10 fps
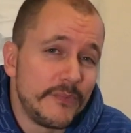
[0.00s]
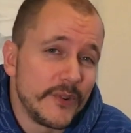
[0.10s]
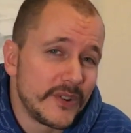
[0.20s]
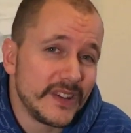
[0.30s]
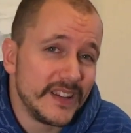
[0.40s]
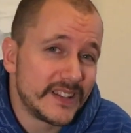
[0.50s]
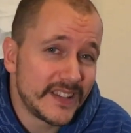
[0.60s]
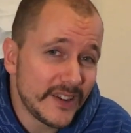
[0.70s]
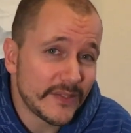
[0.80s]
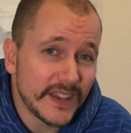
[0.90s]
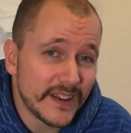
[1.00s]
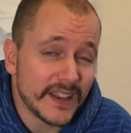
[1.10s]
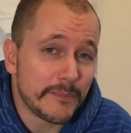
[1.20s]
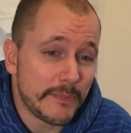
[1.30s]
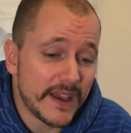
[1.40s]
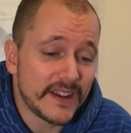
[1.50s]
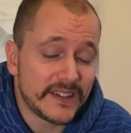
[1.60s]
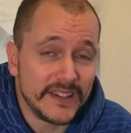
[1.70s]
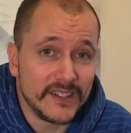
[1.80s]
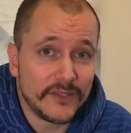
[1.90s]
but instead of getting a bad
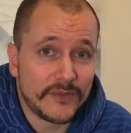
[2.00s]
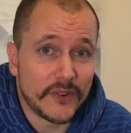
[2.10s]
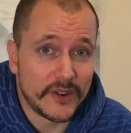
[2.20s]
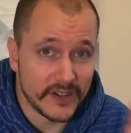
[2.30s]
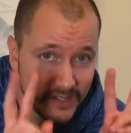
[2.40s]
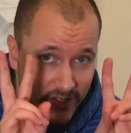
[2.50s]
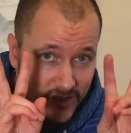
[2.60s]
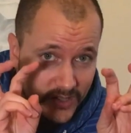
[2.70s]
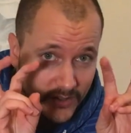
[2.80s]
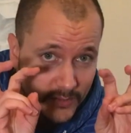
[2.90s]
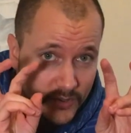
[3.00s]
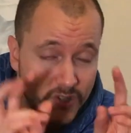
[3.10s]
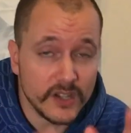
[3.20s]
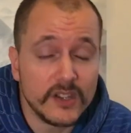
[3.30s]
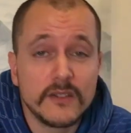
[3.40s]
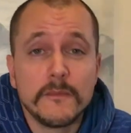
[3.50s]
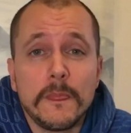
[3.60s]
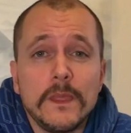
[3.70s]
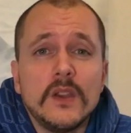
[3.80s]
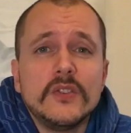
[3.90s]
deal for a sewing machine,
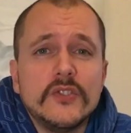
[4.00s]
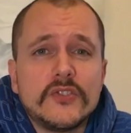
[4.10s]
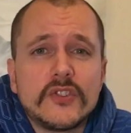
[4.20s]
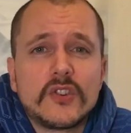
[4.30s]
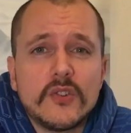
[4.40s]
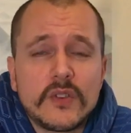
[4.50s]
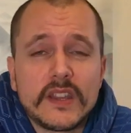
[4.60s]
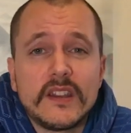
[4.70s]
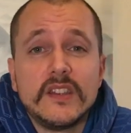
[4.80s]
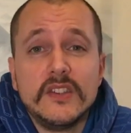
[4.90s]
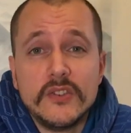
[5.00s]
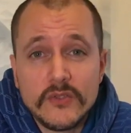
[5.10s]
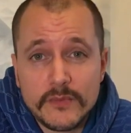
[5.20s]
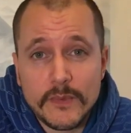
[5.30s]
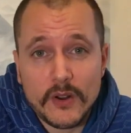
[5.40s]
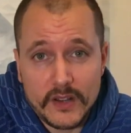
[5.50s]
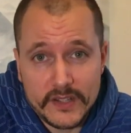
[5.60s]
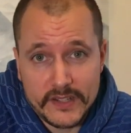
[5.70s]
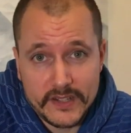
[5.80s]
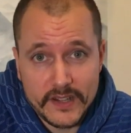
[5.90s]
you should go and get a used model
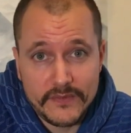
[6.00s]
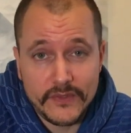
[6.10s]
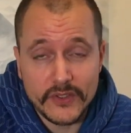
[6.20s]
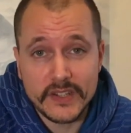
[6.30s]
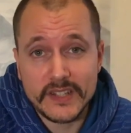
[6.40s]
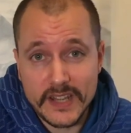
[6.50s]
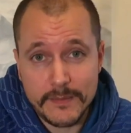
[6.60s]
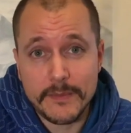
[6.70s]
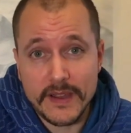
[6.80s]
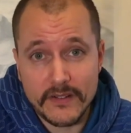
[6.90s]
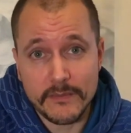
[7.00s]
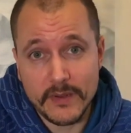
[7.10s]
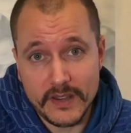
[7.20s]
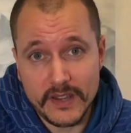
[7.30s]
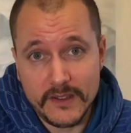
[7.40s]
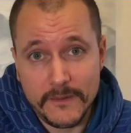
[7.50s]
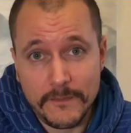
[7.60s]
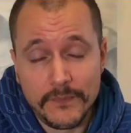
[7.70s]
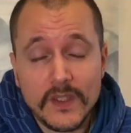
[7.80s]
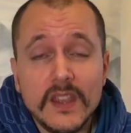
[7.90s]
instead for the same amount of money.
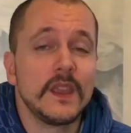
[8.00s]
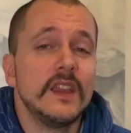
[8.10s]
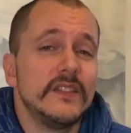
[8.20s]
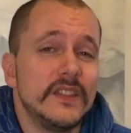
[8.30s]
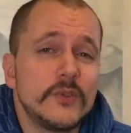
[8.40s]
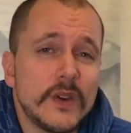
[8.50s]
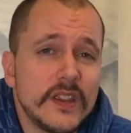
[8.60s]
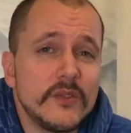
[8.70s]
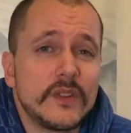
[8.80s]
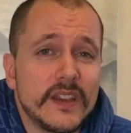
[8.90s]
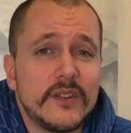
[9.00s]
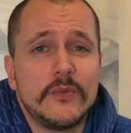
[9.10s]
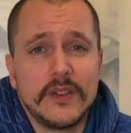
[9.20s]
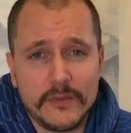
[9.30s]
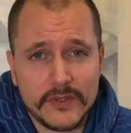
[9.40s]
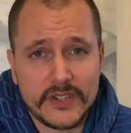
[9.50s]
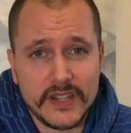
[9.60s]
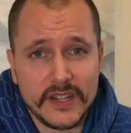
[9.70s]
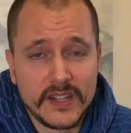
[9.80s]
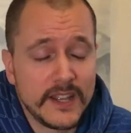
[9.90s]
This way you'll get a real
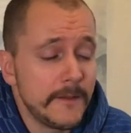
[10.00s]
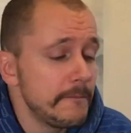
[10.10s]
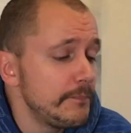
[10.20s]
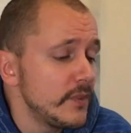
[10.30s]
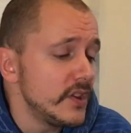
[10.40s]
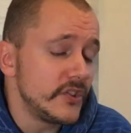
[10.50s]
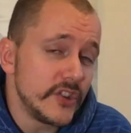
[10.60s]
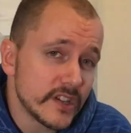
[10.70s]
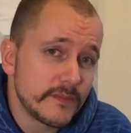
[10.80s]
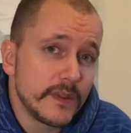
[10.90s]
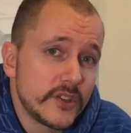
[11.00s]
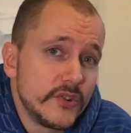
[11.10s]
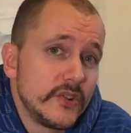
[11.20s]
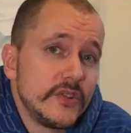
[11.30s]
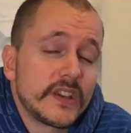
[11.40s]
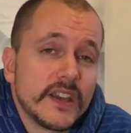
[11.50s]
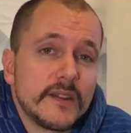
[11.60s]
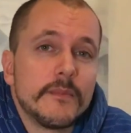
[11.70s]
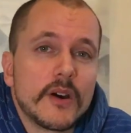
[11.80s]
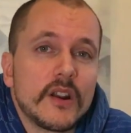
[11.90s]
machine. Just make sure you get
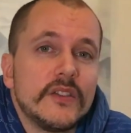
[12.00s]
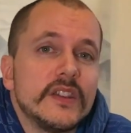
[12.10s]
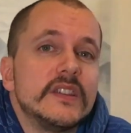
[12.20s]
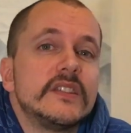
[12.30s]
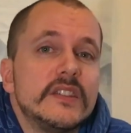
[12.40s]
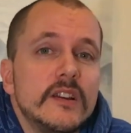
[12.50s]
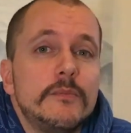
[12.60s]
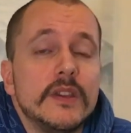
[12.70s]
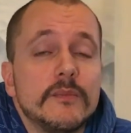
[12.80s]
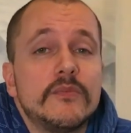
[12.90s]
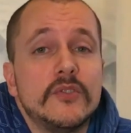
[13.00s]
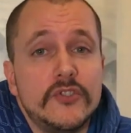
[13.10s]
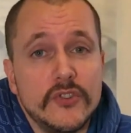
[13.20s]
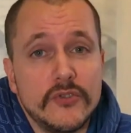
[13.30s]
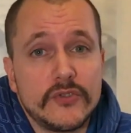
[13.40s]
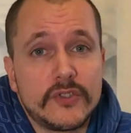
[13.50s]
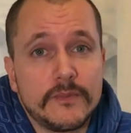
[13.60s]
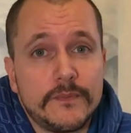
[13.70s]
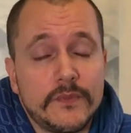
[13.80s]
a model that is still being produced,